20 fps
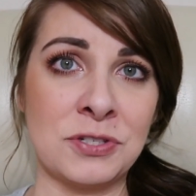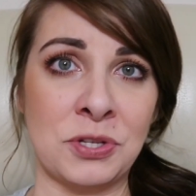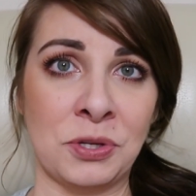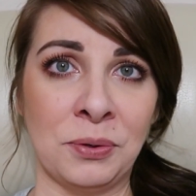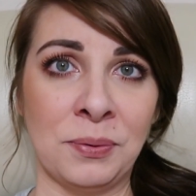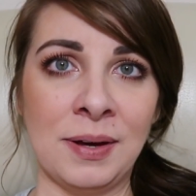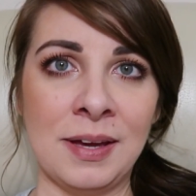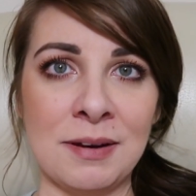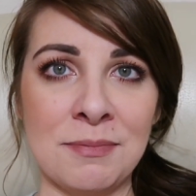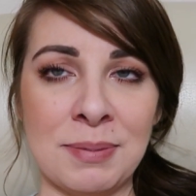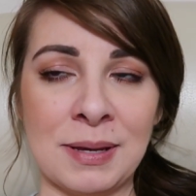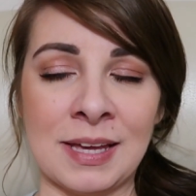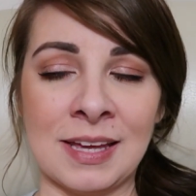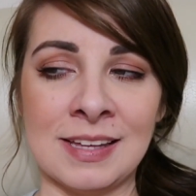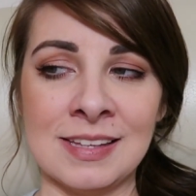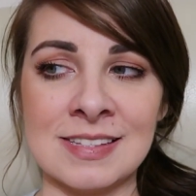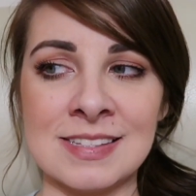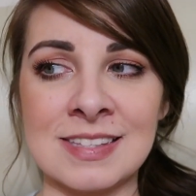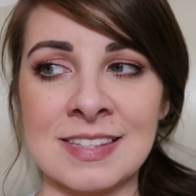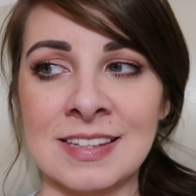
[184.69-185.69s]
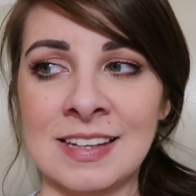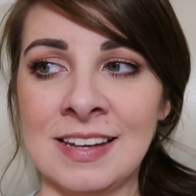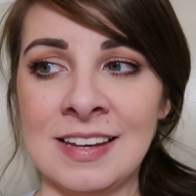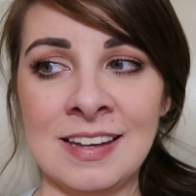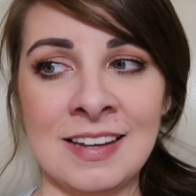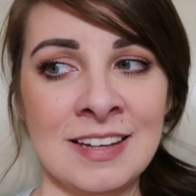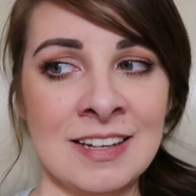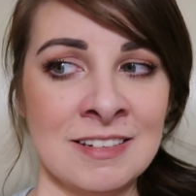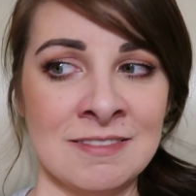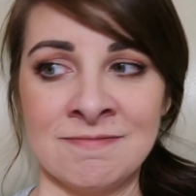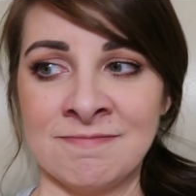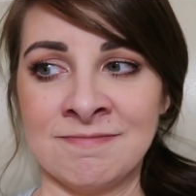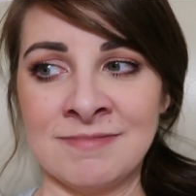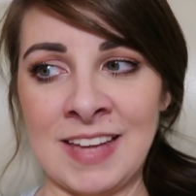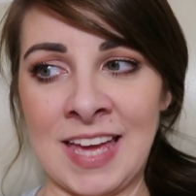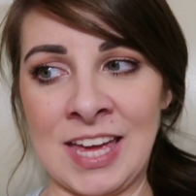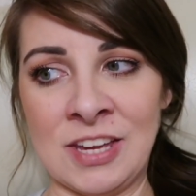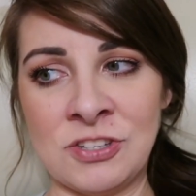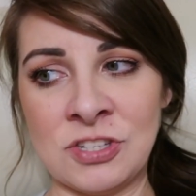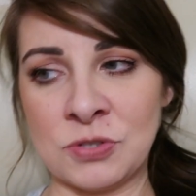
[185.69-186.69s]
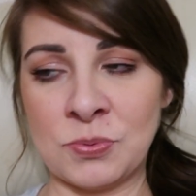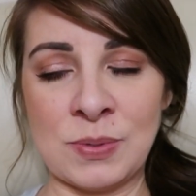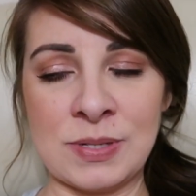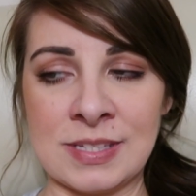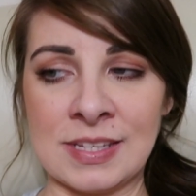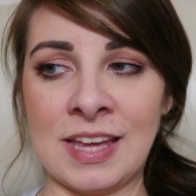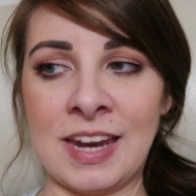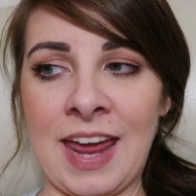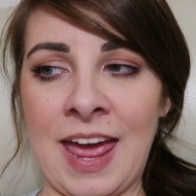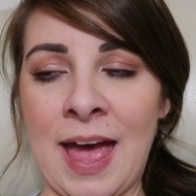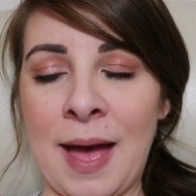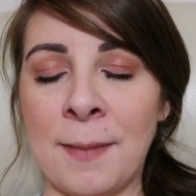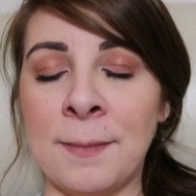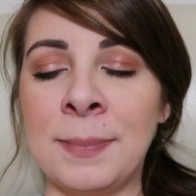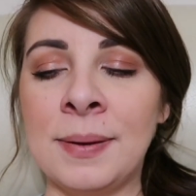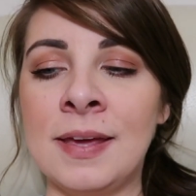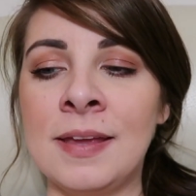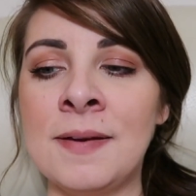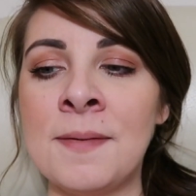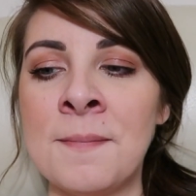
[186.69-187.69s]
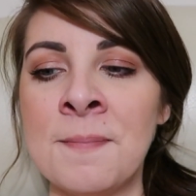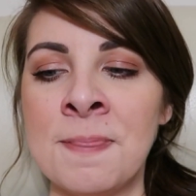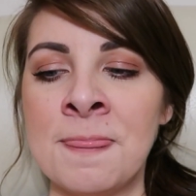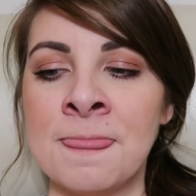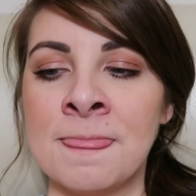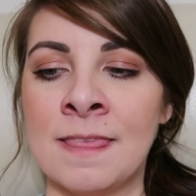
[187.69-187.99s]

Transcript: to it because it just wasn't gonna happen.